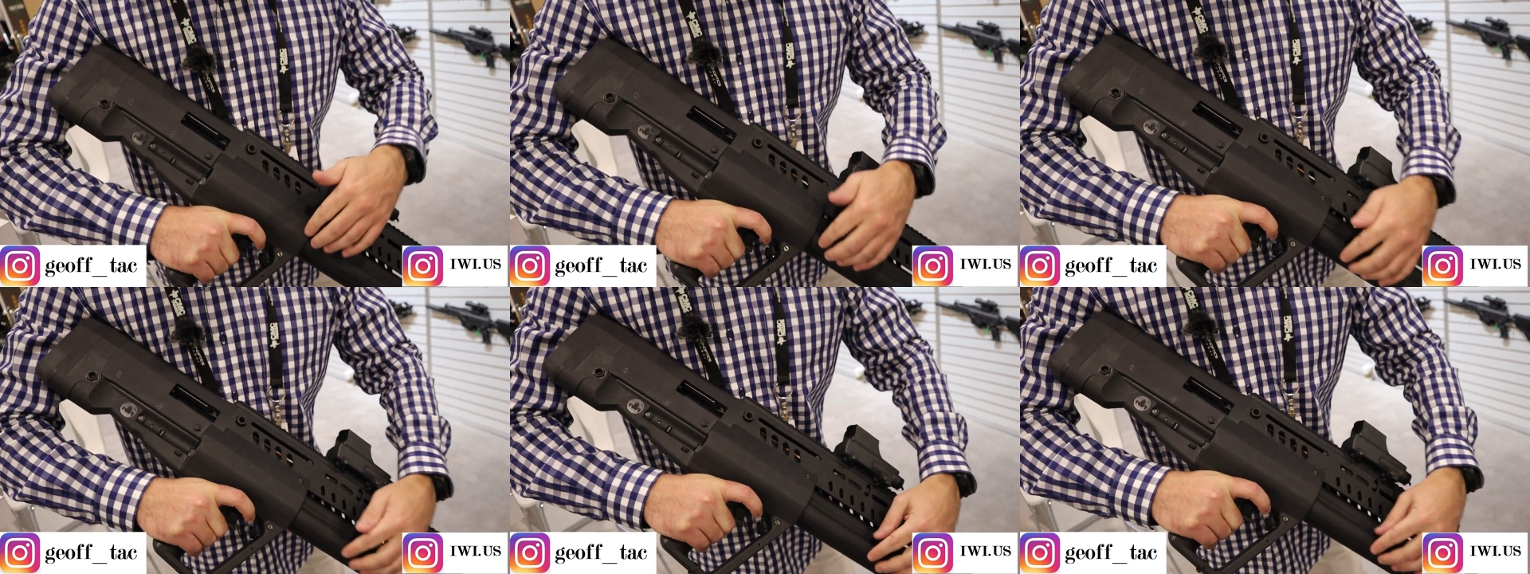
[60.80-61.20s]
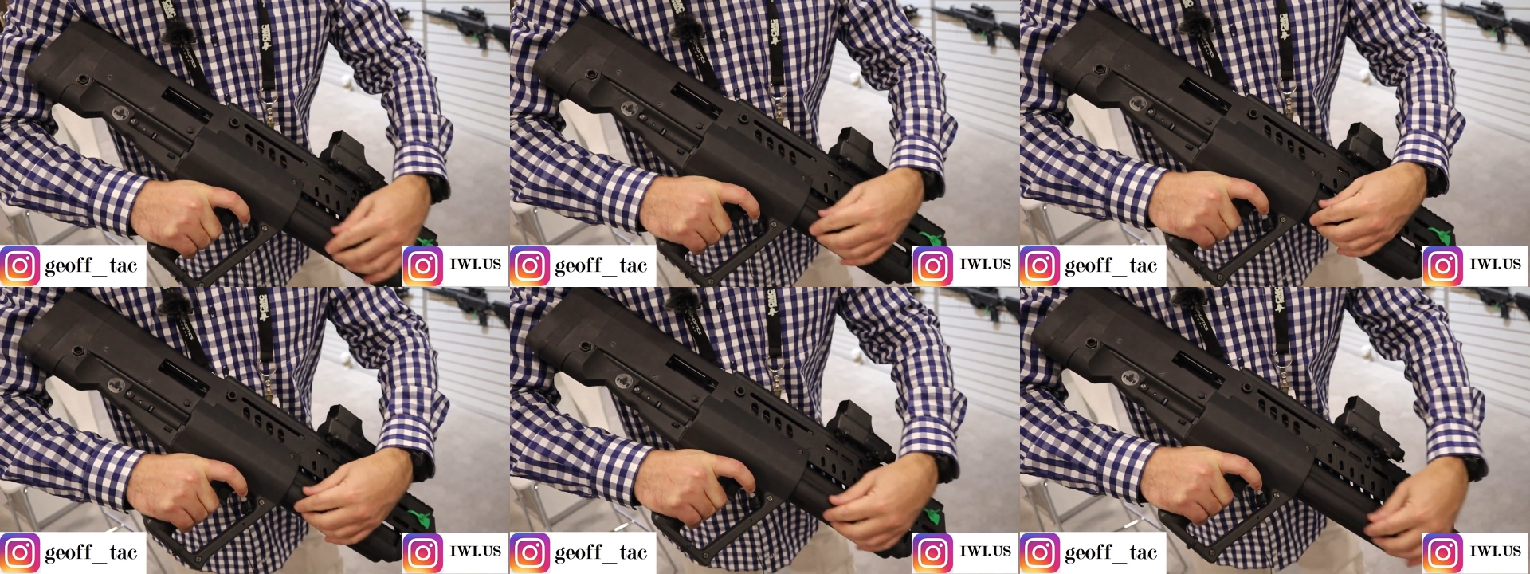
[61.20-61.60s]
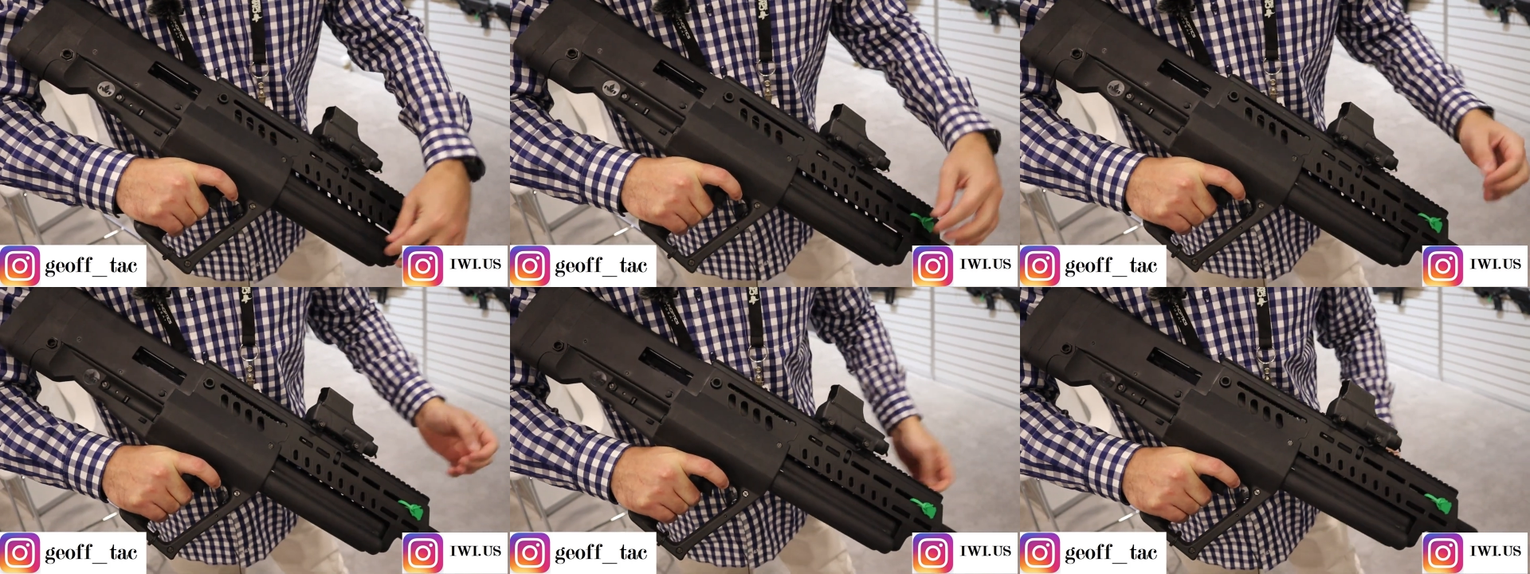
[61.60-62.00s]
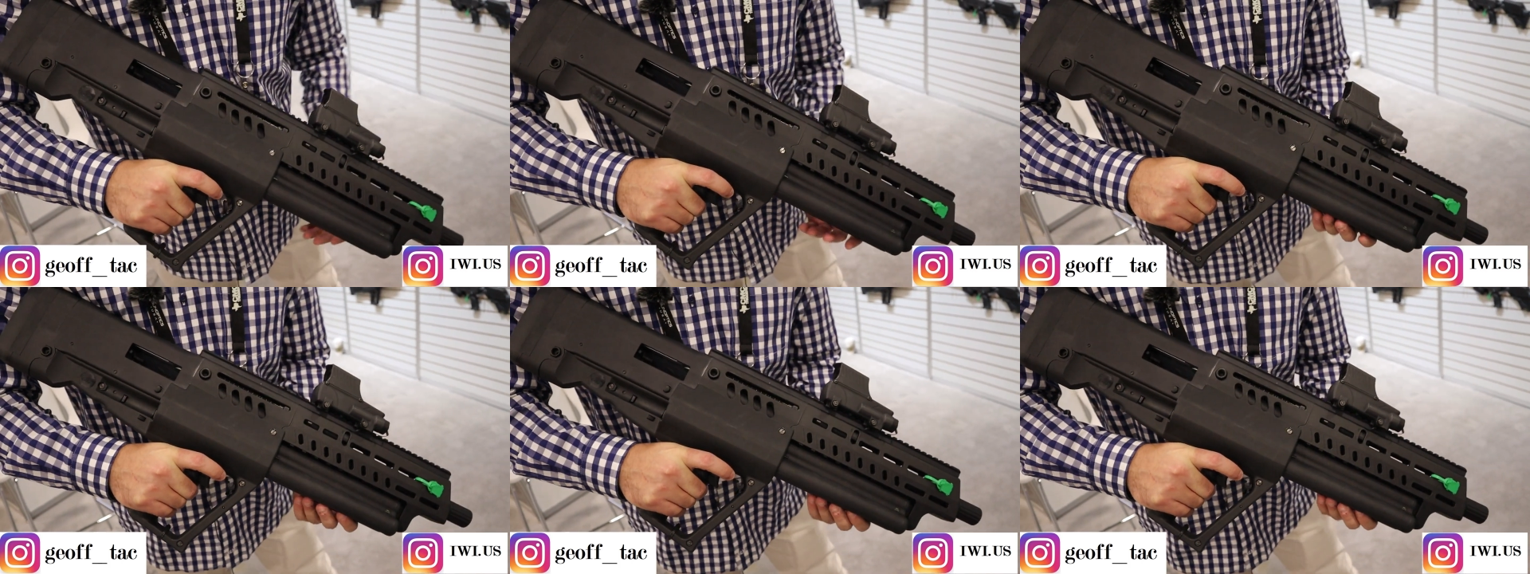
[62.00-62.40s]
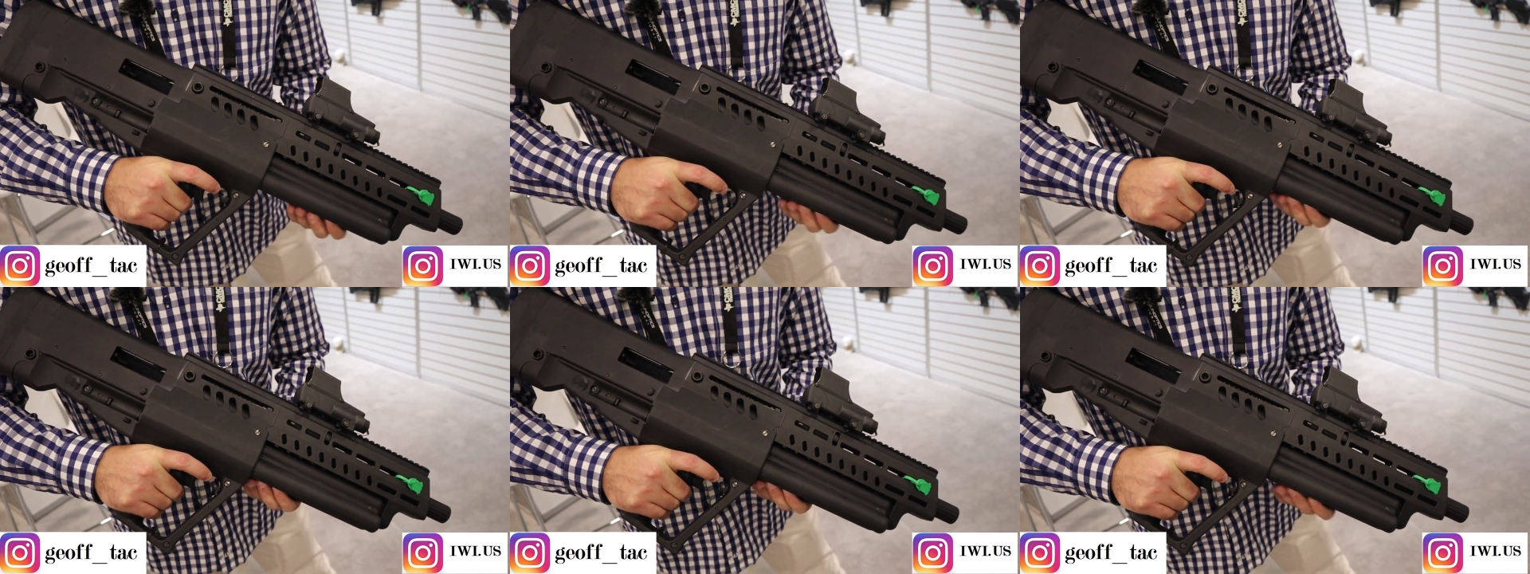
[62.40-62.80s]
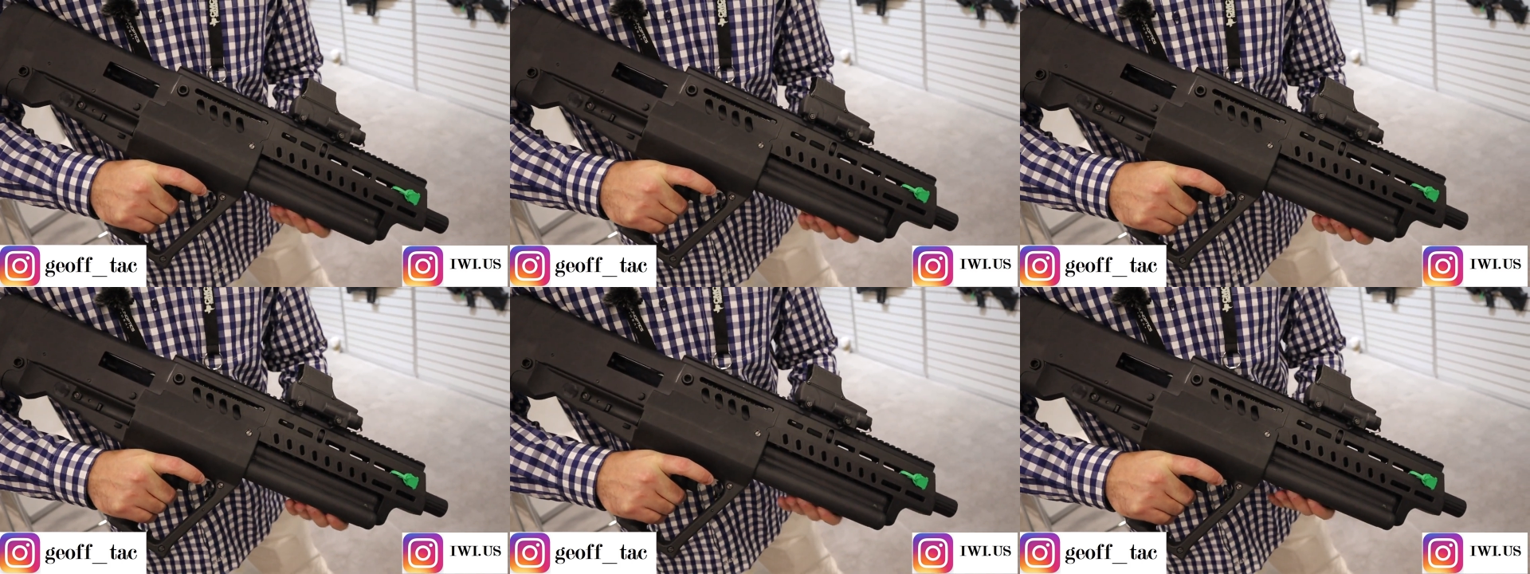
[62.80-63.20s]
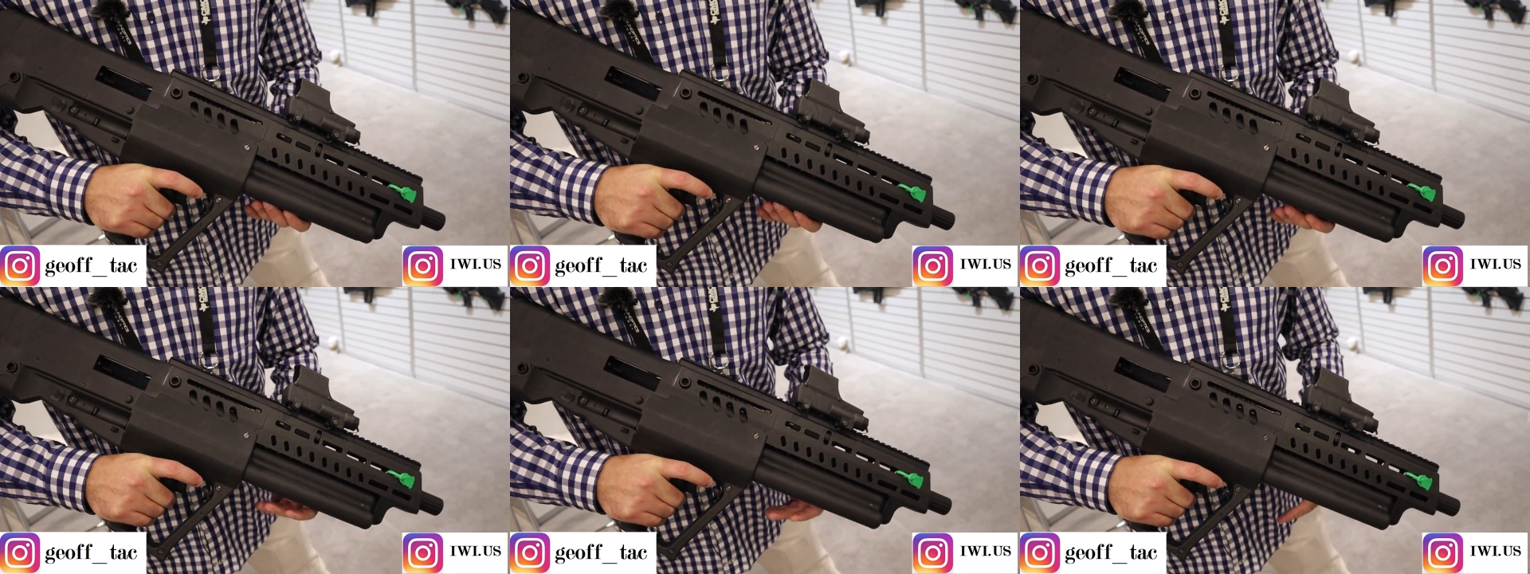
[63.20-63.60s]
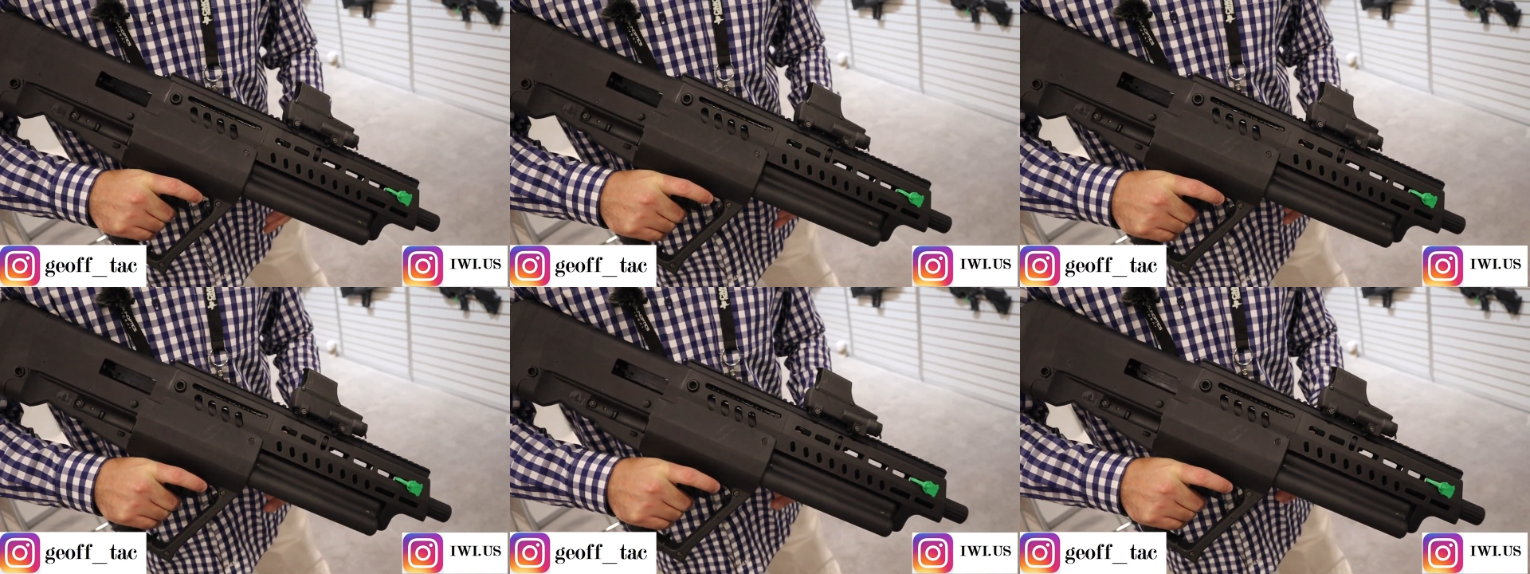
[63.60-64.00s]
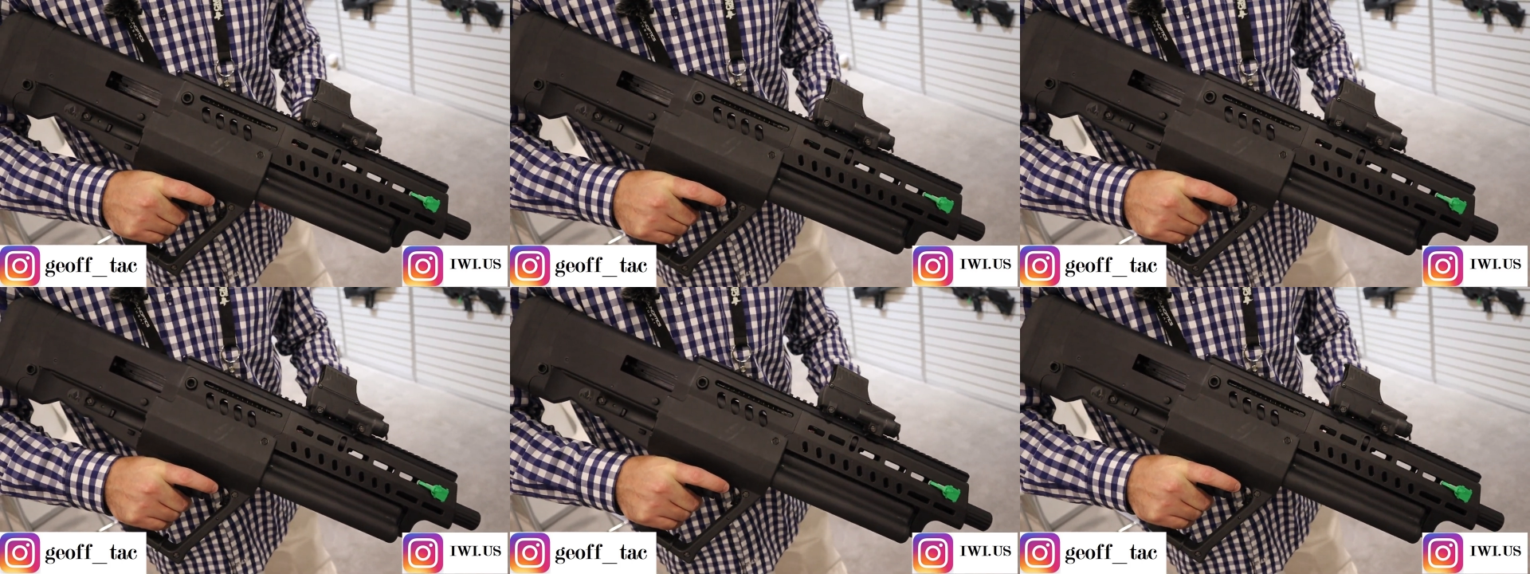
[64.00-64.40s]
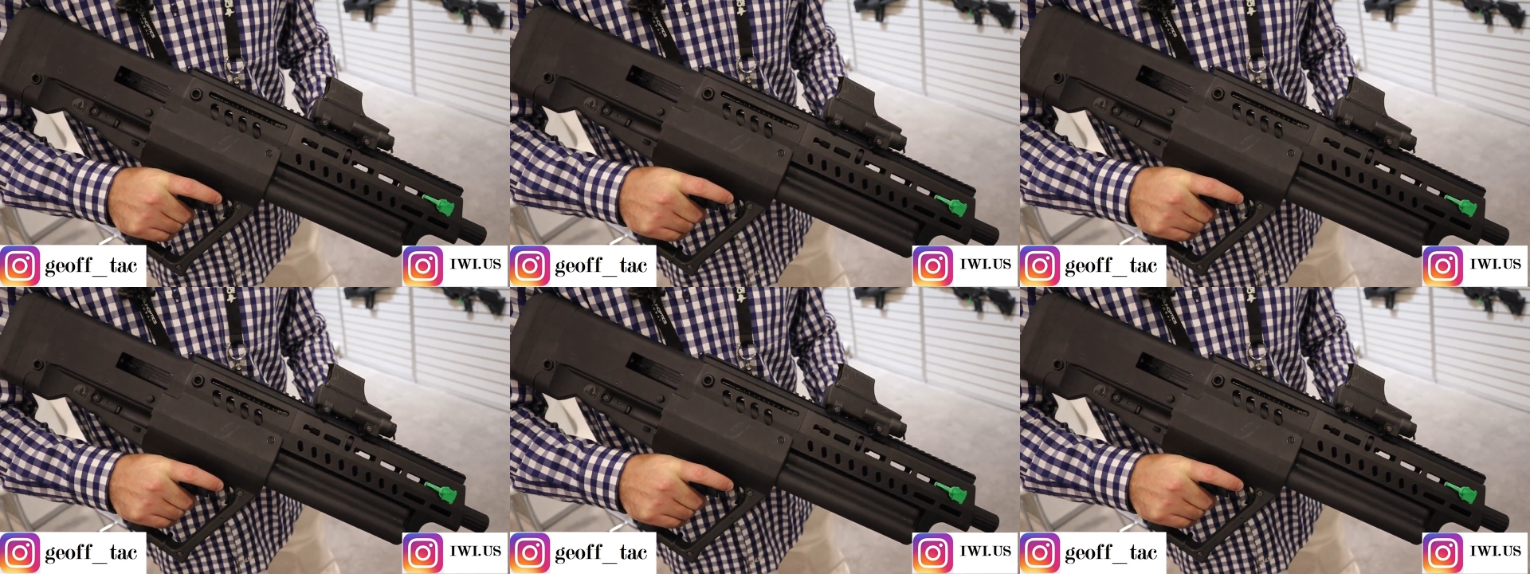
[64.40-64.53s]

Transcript: Nobody's mouth can be seen.